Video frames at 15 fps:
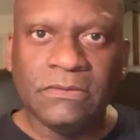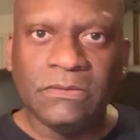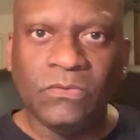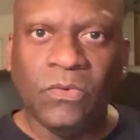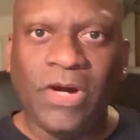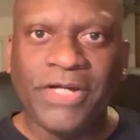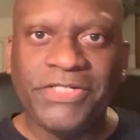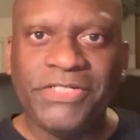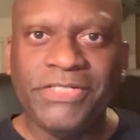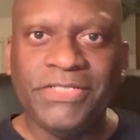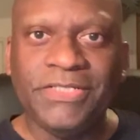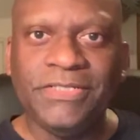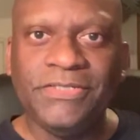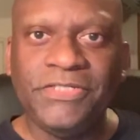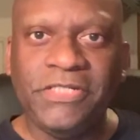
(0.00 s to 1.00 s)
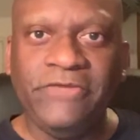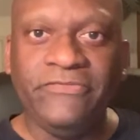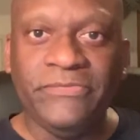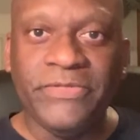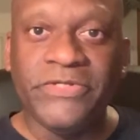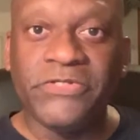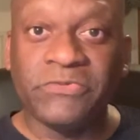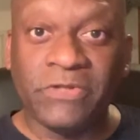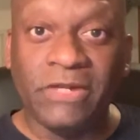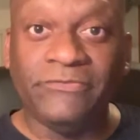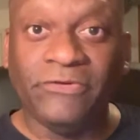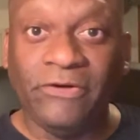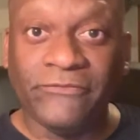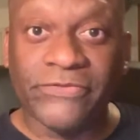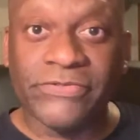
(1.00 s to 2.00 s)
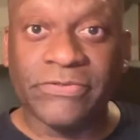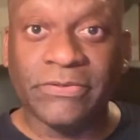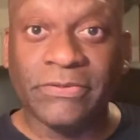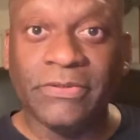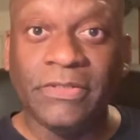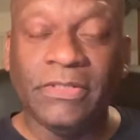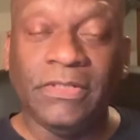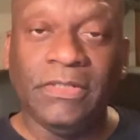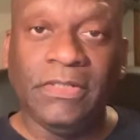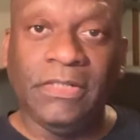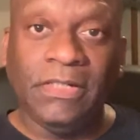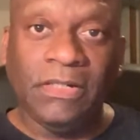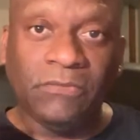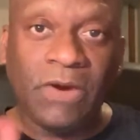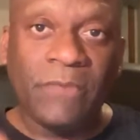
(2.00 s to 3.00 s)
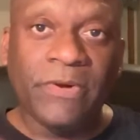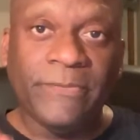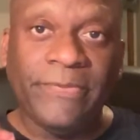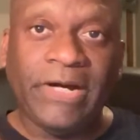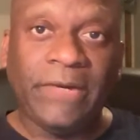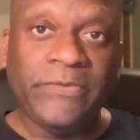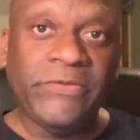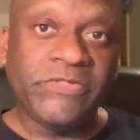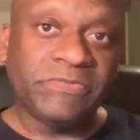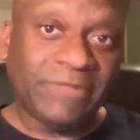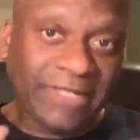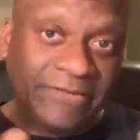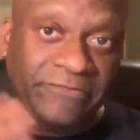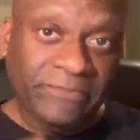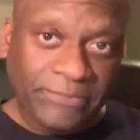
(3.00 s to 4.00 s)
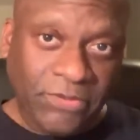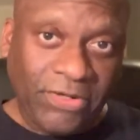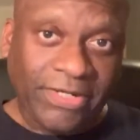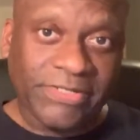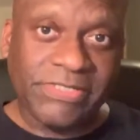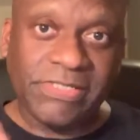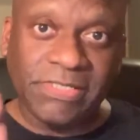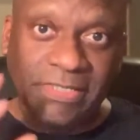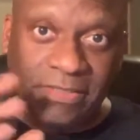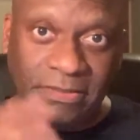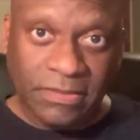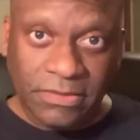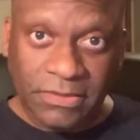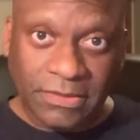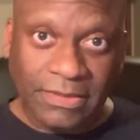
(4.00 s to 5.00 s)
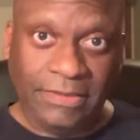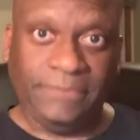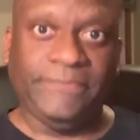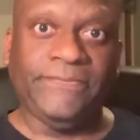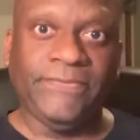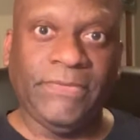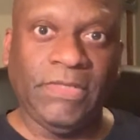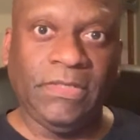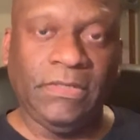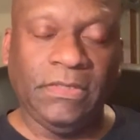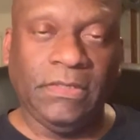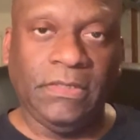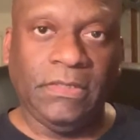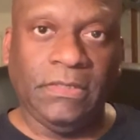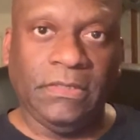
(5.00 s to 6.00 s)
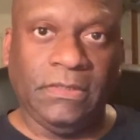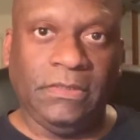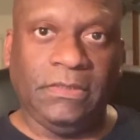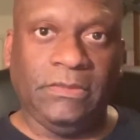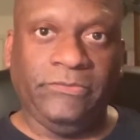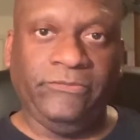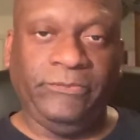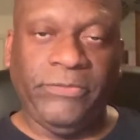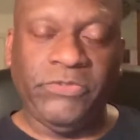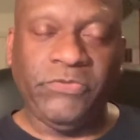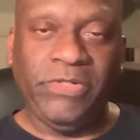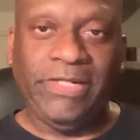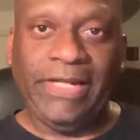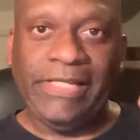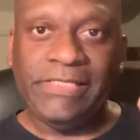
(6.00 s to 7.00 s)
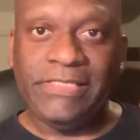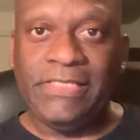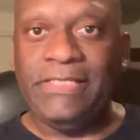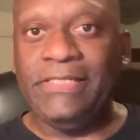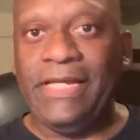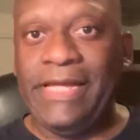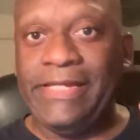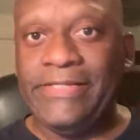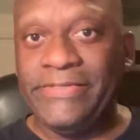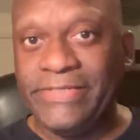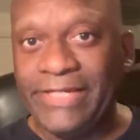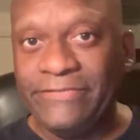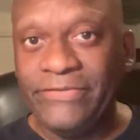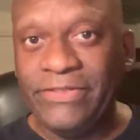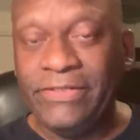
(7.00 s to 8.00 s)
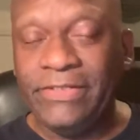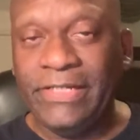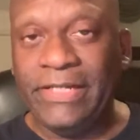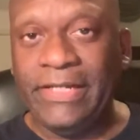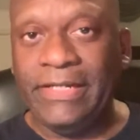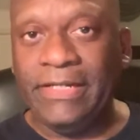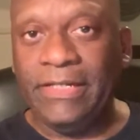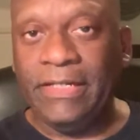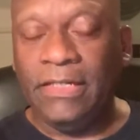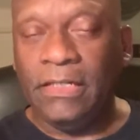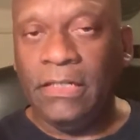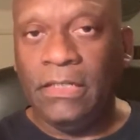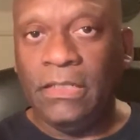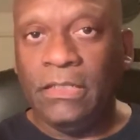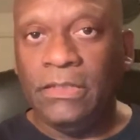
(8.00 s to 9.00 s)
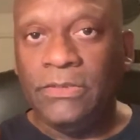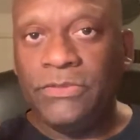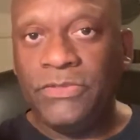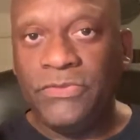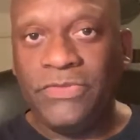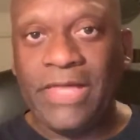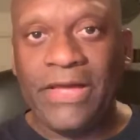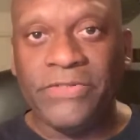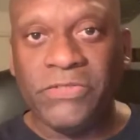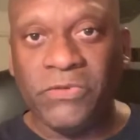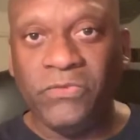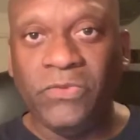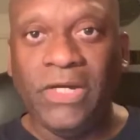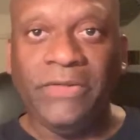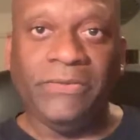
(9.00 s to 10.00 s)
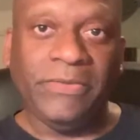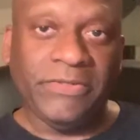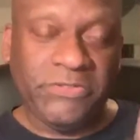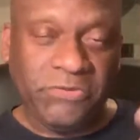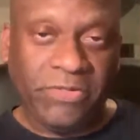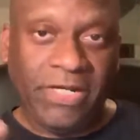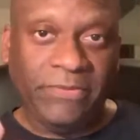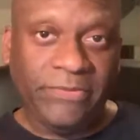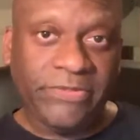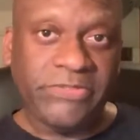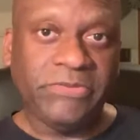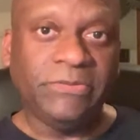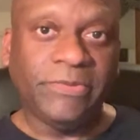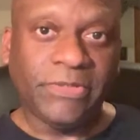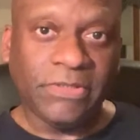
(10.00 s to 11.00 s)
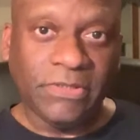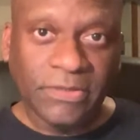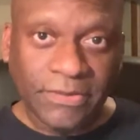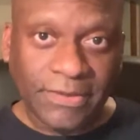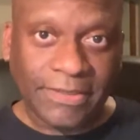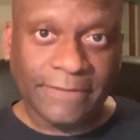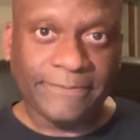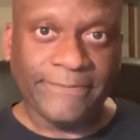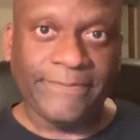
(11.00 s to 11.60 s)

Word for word: Washington Chief Administrative Officer Robert Bobb, who was my boss in Oakland between 1997 and 2001 when I was trying to bring the Super Bowl to Oakland.